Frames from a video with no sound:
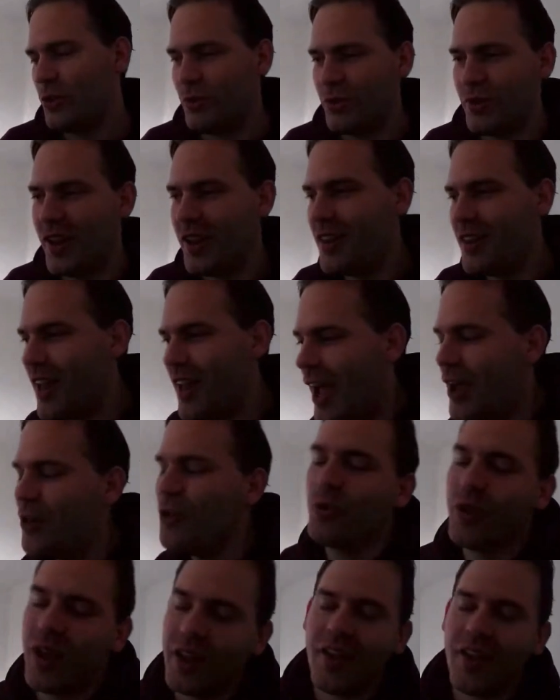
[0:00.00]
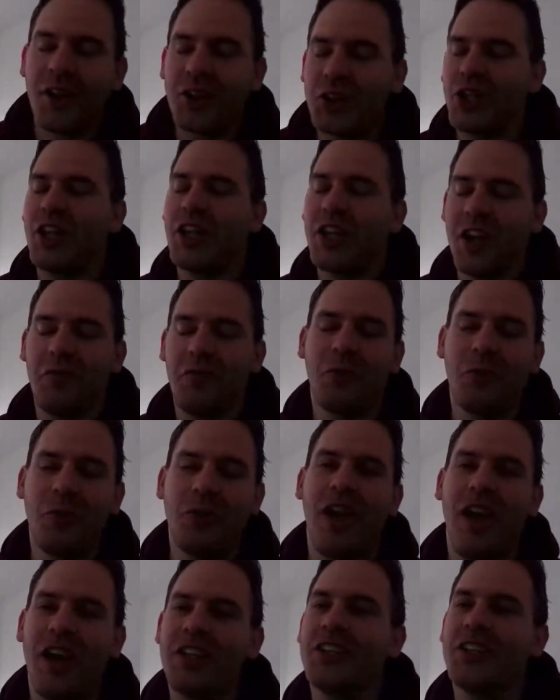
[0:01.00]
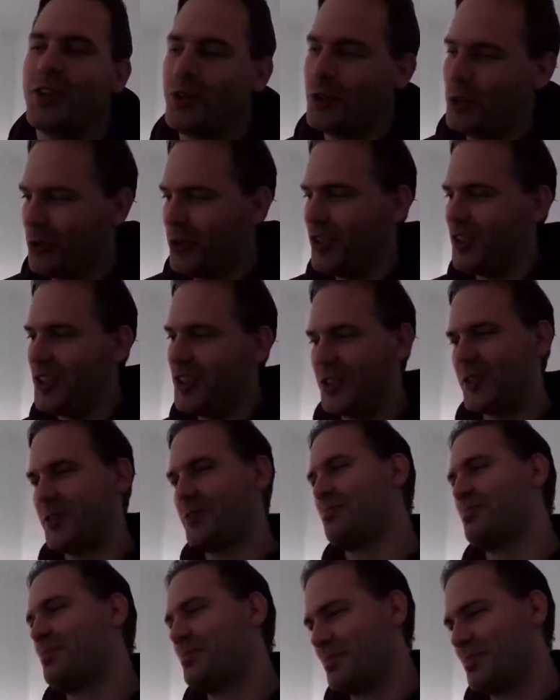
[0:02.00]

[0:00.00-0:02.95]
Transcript: So I do not actually have good answer to this.